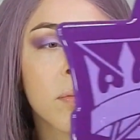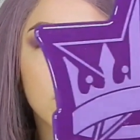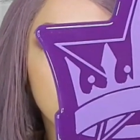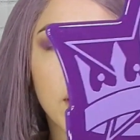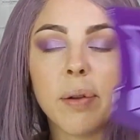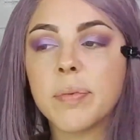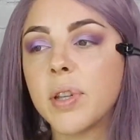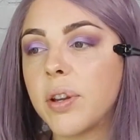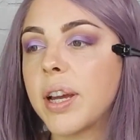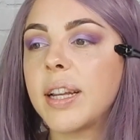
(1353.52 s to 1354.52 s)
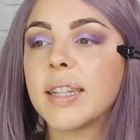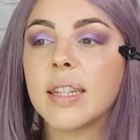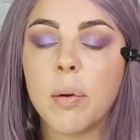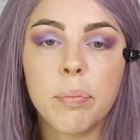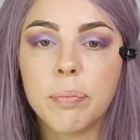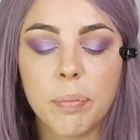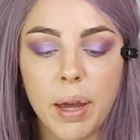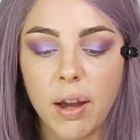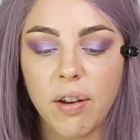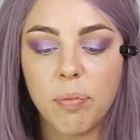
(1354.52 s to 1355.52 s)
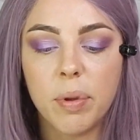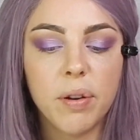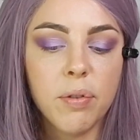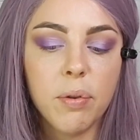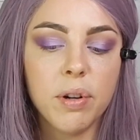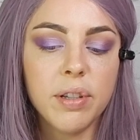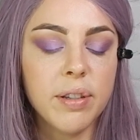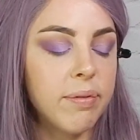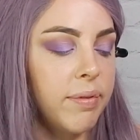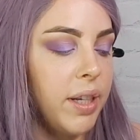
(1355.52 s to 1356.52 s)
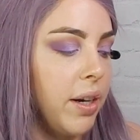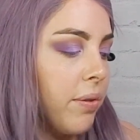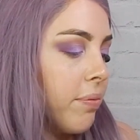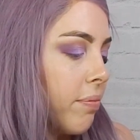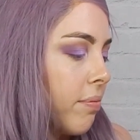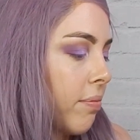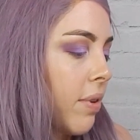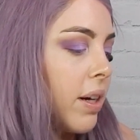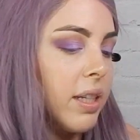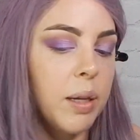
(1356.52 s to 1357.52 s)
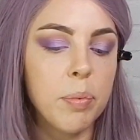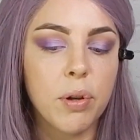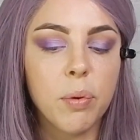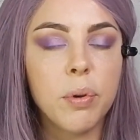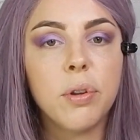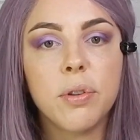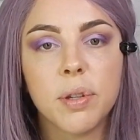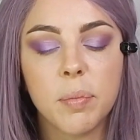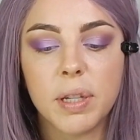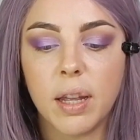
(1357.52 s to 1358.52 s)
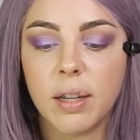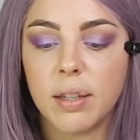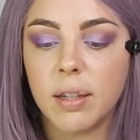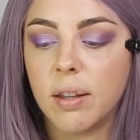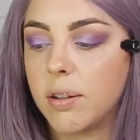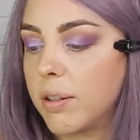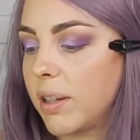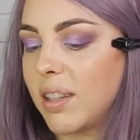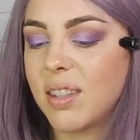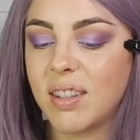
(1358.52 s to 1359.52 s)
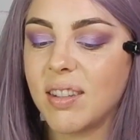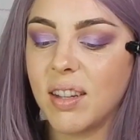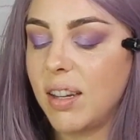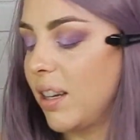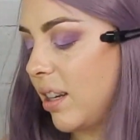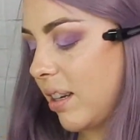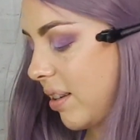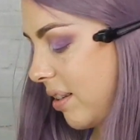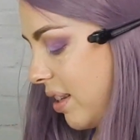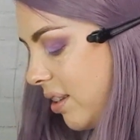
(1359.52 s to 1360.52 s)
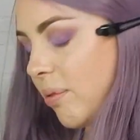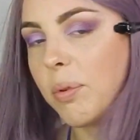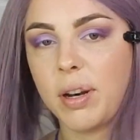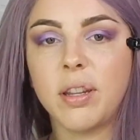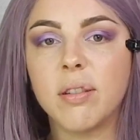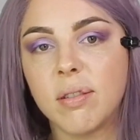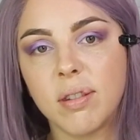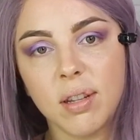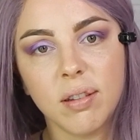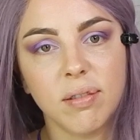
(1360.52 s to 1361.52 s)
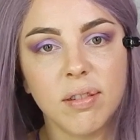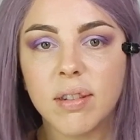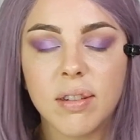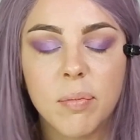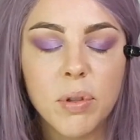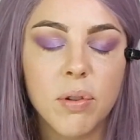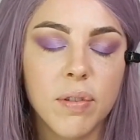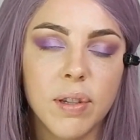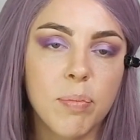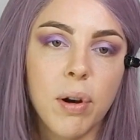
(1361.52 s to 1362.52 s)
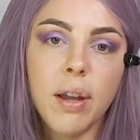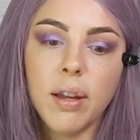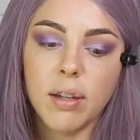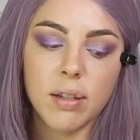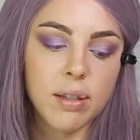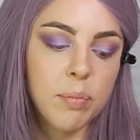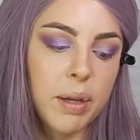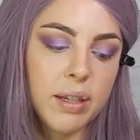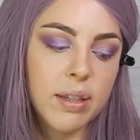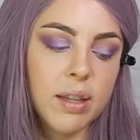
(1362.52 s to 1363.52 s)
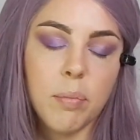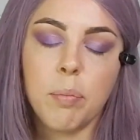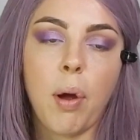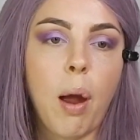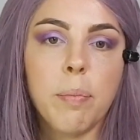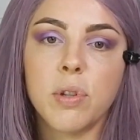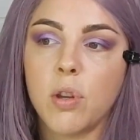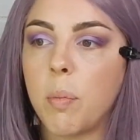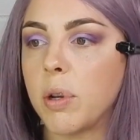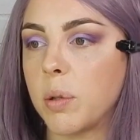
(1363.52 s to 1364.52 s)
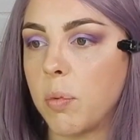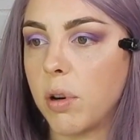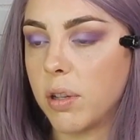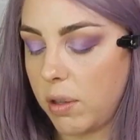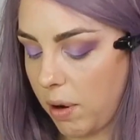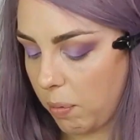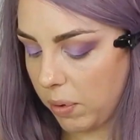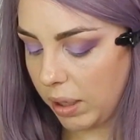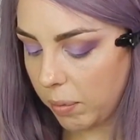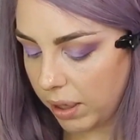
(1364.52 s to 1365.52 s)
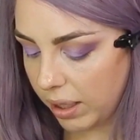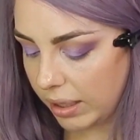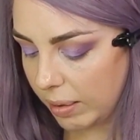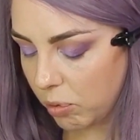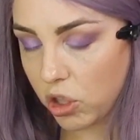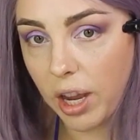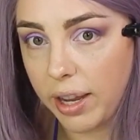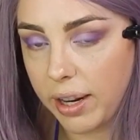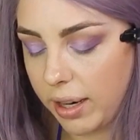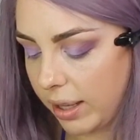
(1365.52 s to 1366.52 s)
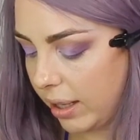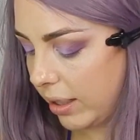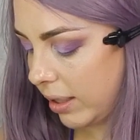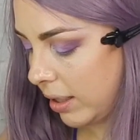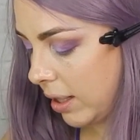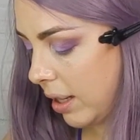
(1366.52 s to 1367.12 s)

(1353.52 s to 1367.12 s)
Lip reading: Okay, so you're getting some payoff, but of course, you know, very typical. When you're using metallics and glitters, you want to use some sort of spray. It just makes them pop so much more. So I really want to get some shine out of this.